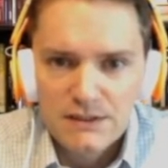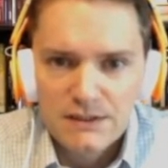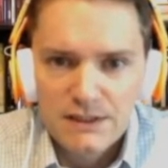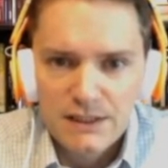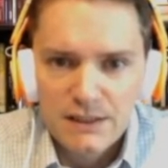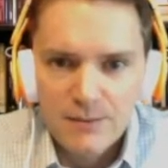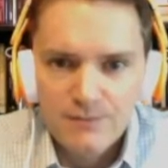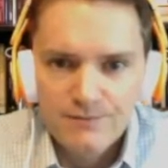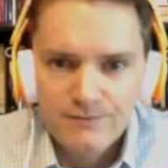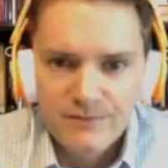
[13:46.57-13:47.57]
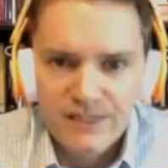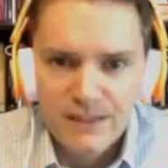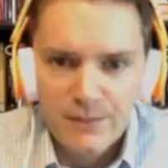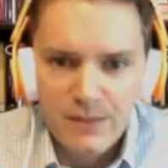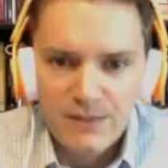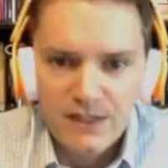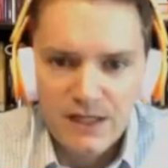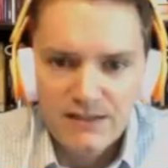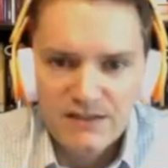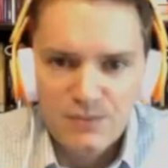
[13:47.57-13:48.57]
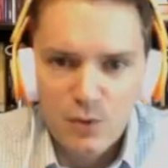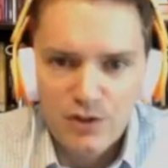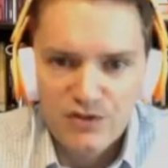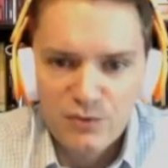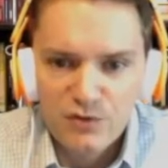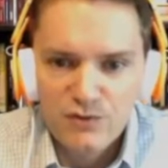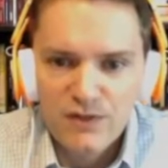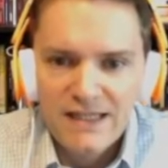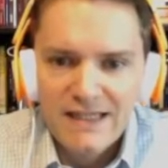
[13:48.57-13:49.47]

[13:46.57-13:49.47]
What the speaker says: Man, maybe not the smartest move.